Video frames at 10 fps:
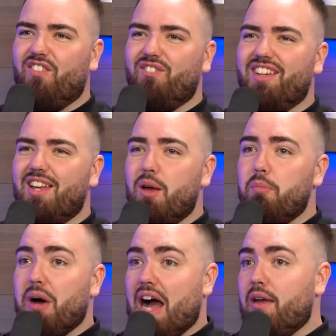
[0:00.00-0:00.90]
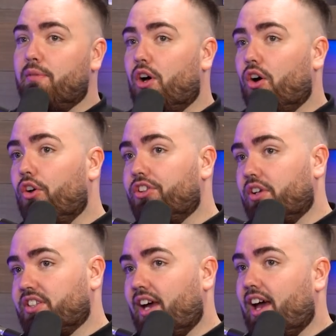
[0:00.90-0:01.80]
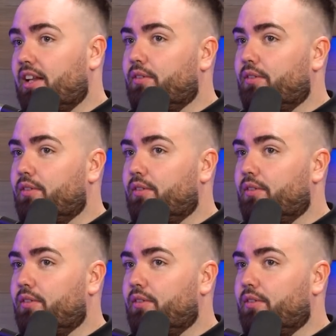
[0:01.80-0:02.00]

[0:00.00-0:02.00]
um, but I'm also excited.